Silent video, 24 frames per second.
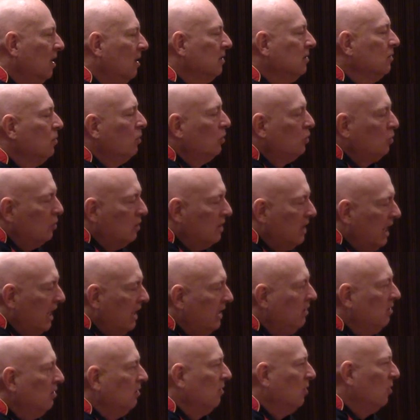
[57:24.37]
So
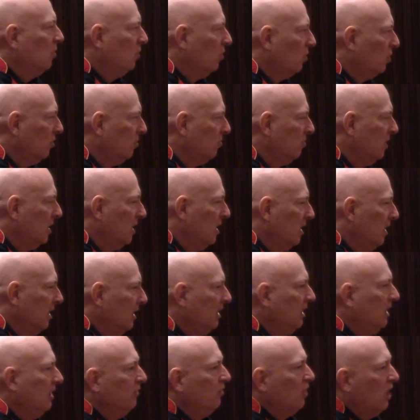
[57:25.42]
tonight you go home,
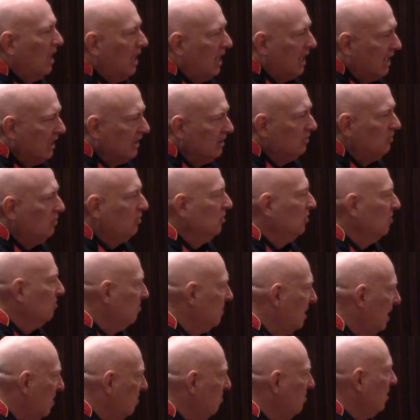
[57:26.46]
give a hug to your
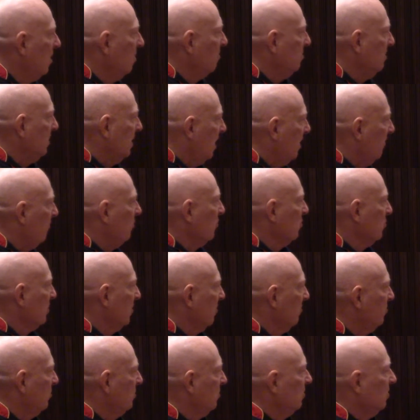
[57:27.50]
mom on behalf of
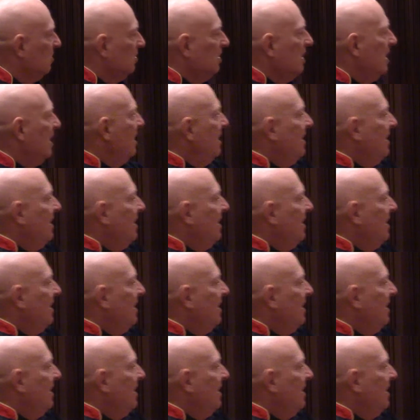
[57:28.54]
Sir Bruno.